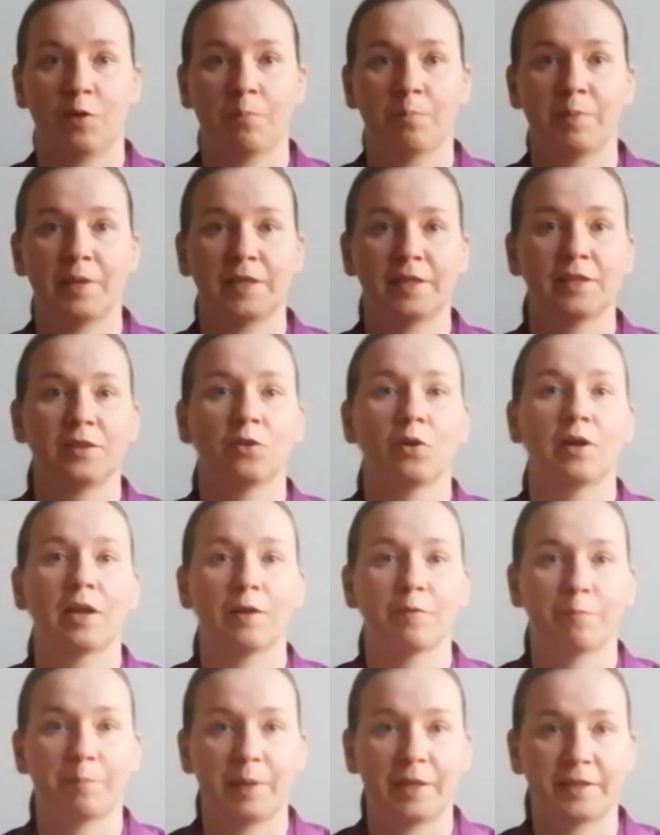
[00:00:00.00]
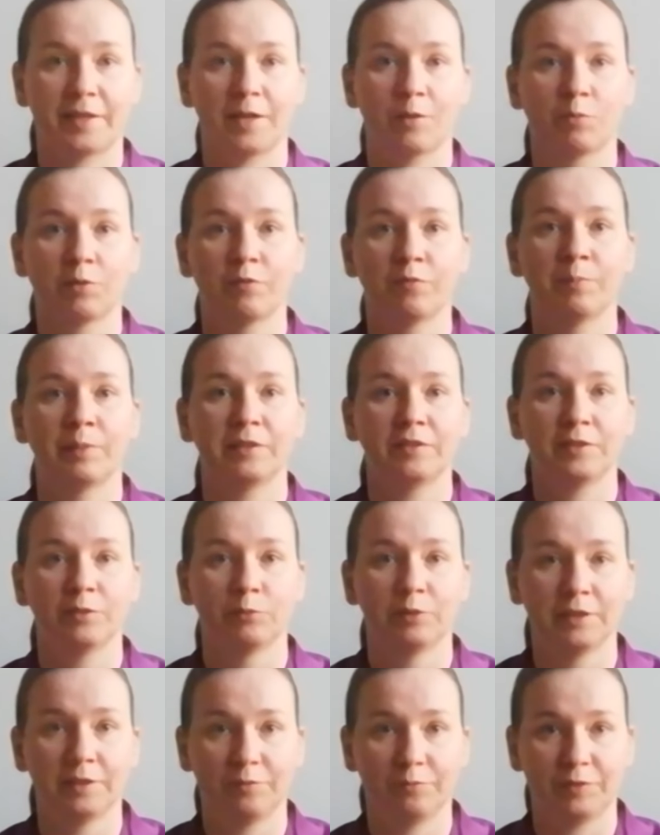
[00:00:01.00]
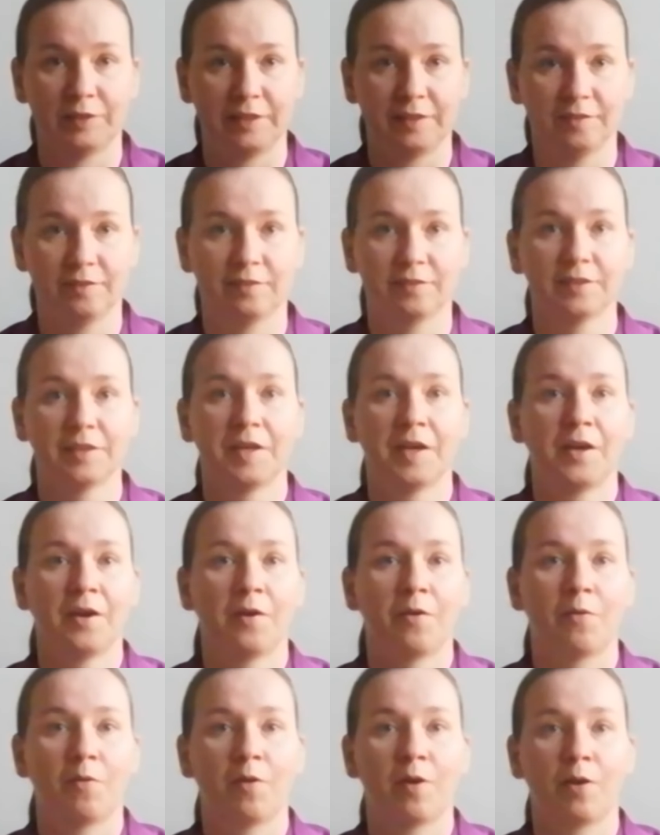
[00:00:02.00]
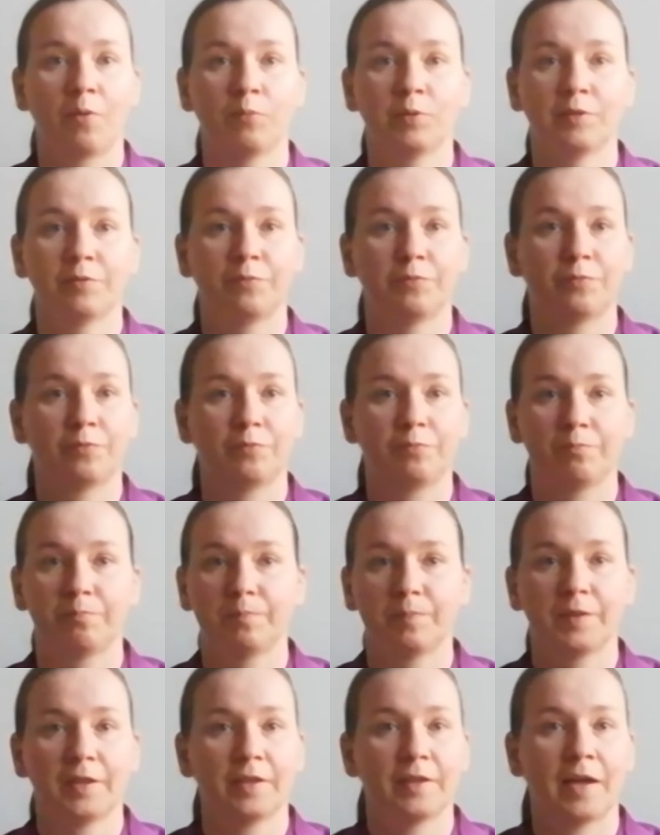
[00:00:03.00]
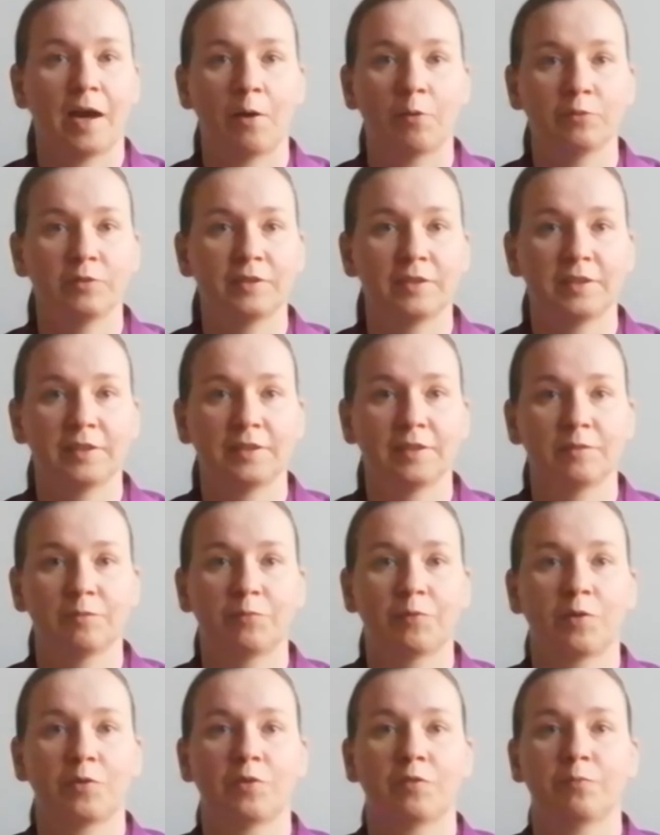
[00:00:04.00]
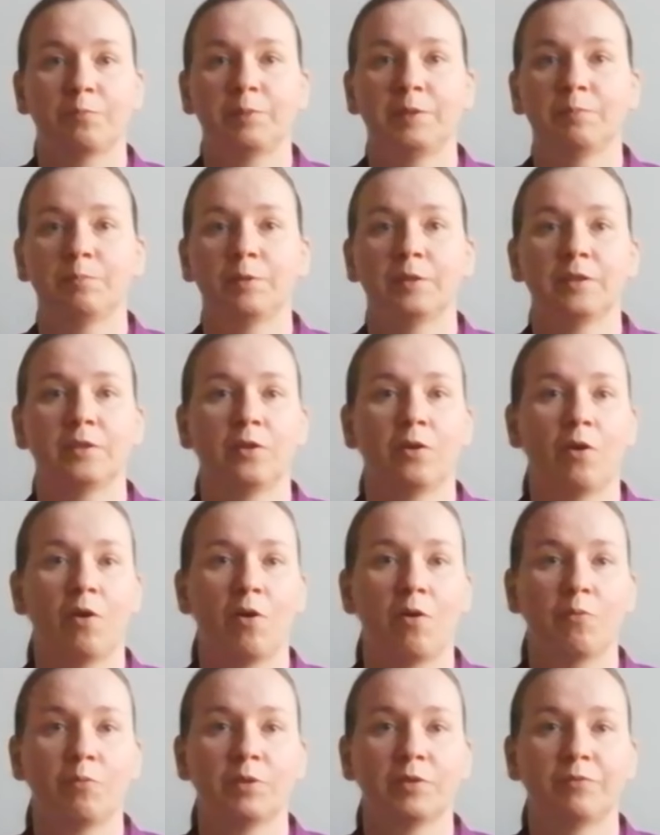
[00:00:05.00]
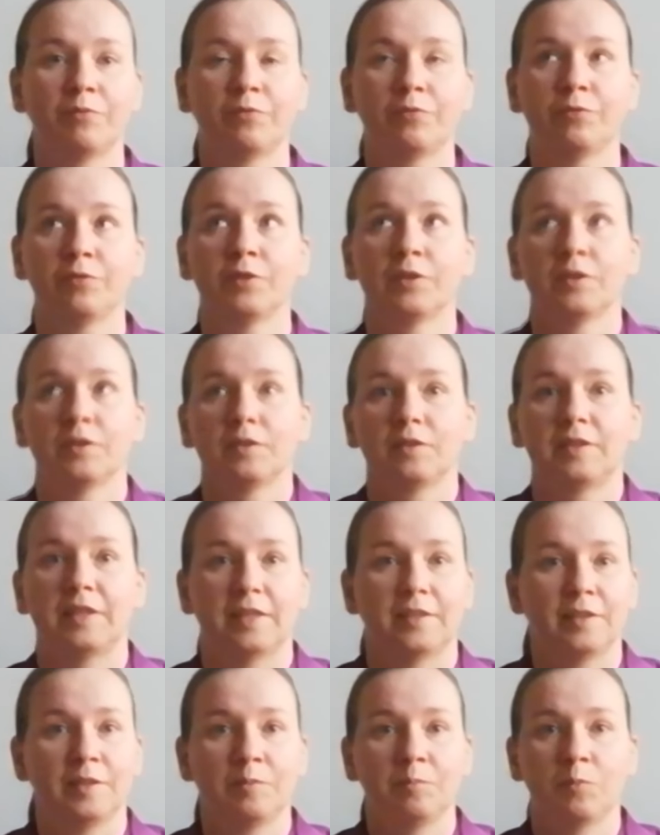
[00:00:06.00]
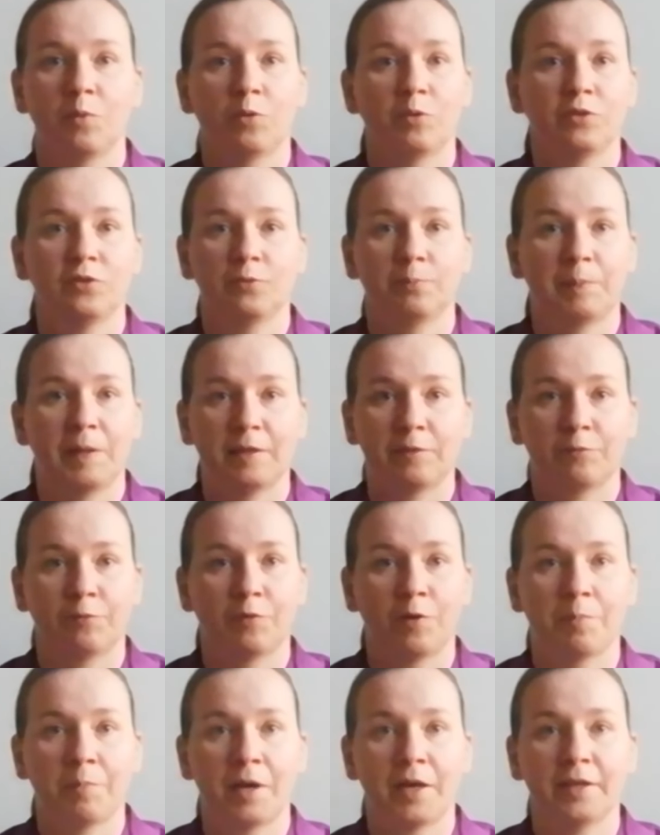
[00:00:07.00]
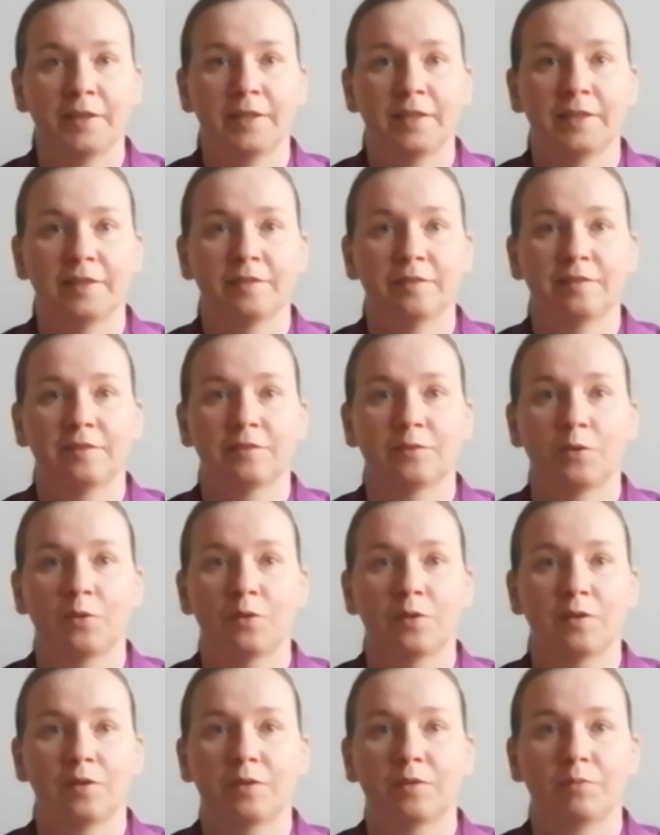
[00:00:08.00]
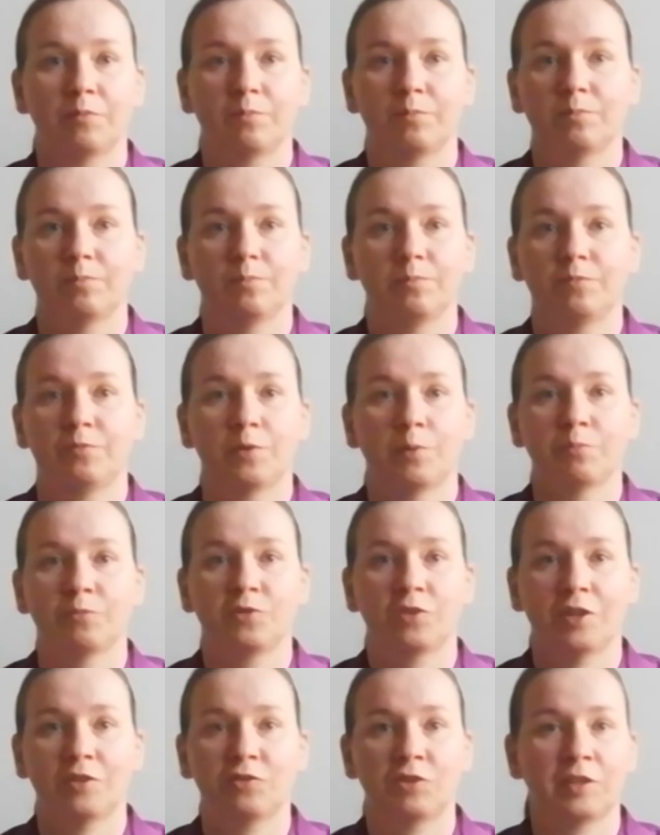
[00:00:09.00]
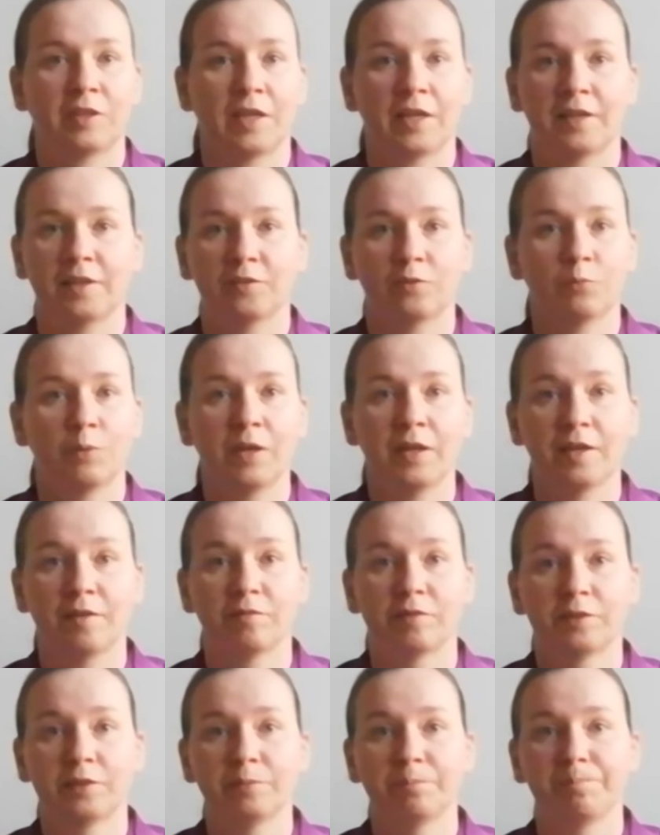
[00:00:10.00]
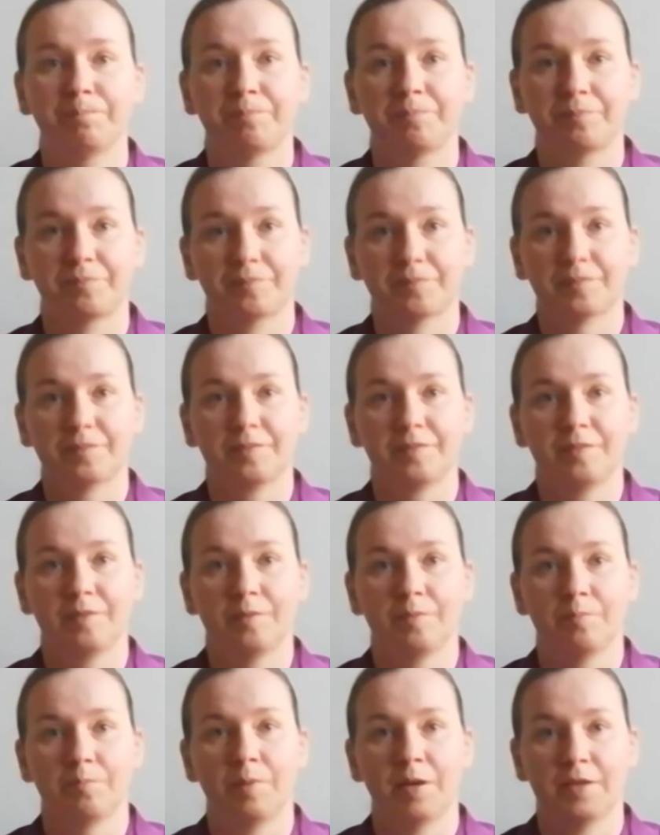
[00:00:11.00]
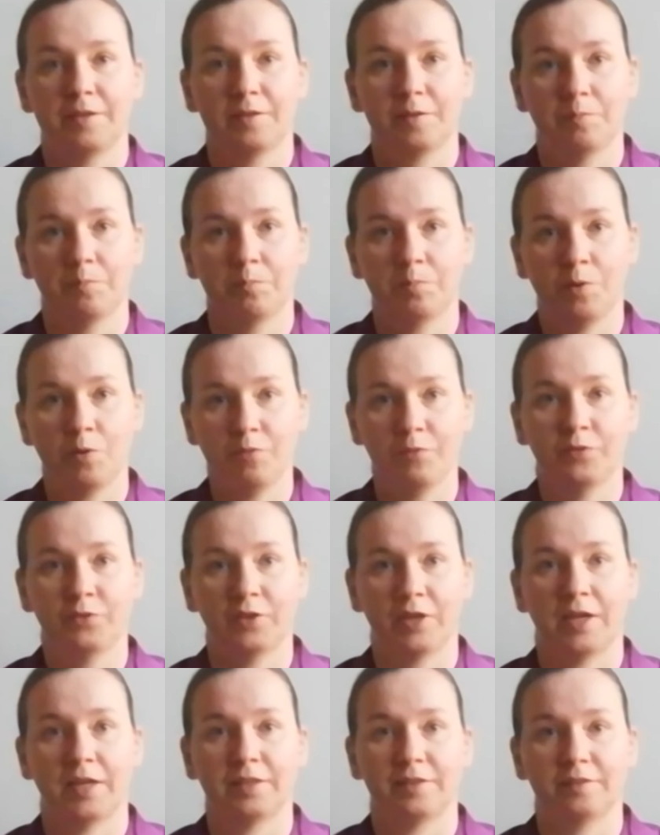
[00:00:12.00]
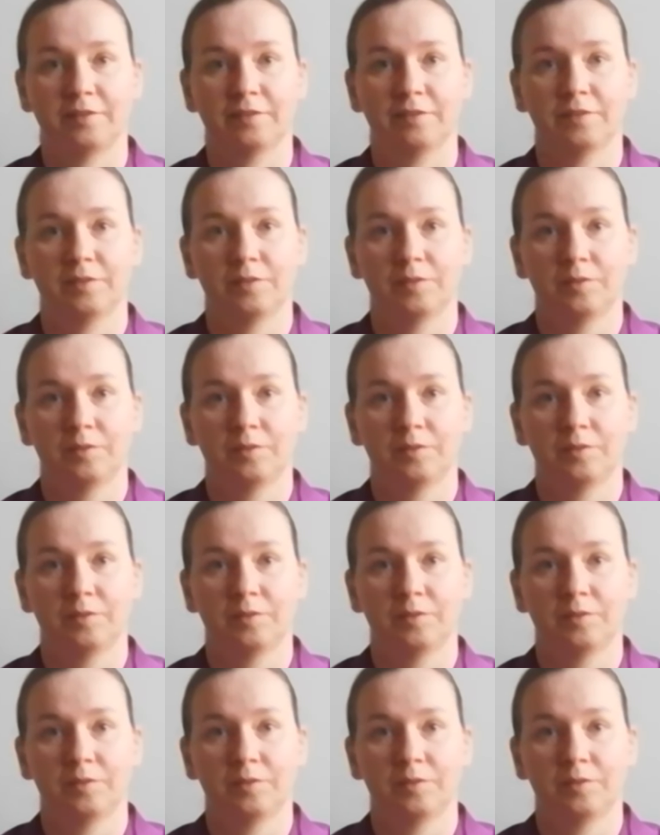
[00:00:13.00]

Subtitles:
from making your life better with material things or with counting in front of people or with getting more respect from others or from judging others, whatever. But both sides,